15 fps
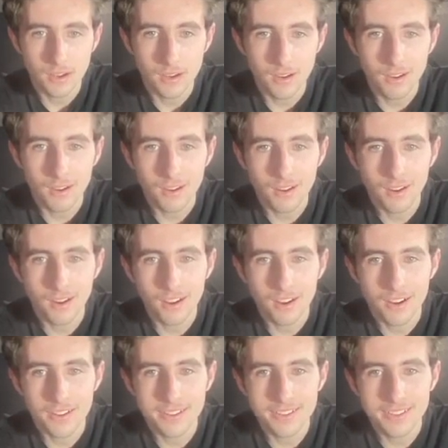
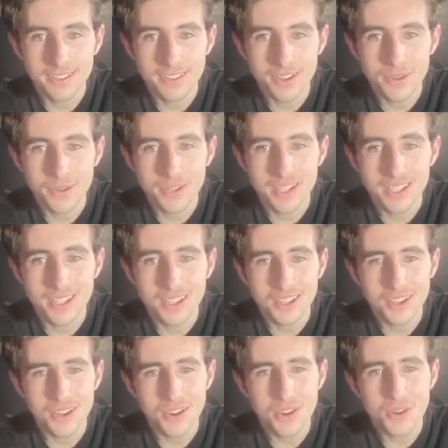Oh, it's so
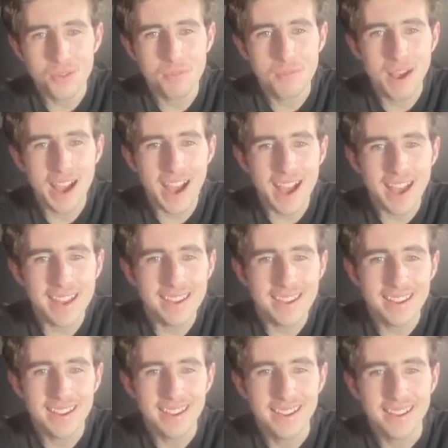cute, man.
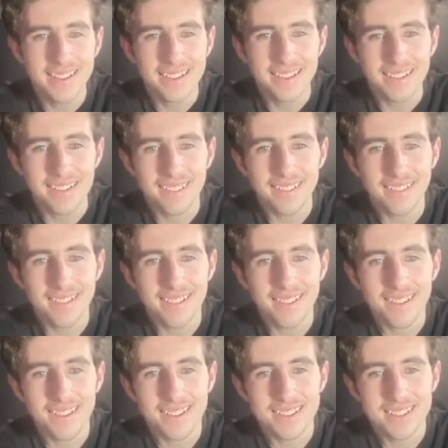
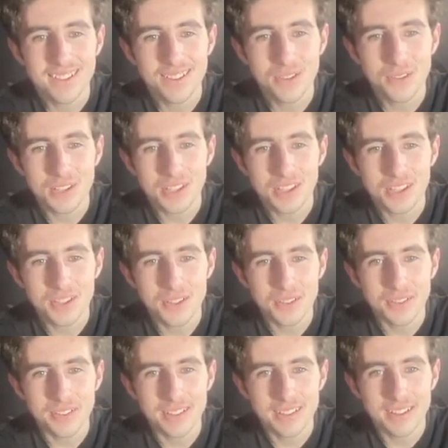Oh, it's so cute.